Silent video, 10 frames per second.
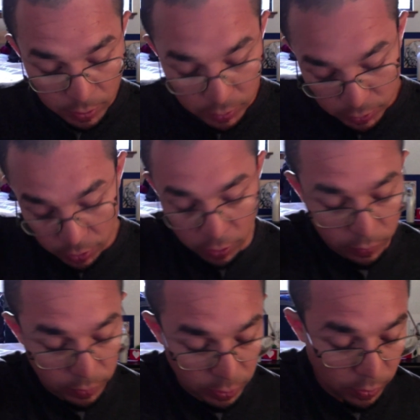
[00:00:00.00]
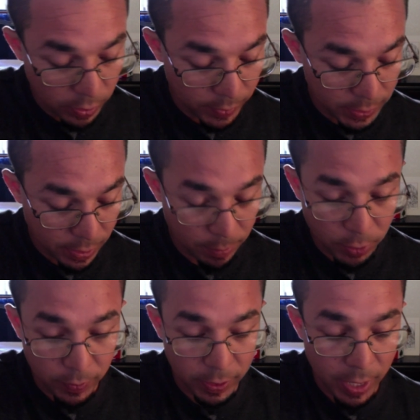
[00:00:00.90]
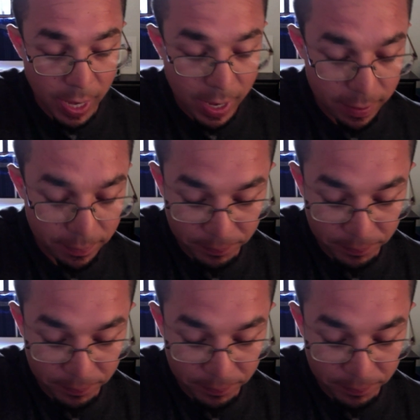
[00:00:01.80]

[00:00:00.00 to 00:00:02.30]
So the only reason I'm doing that,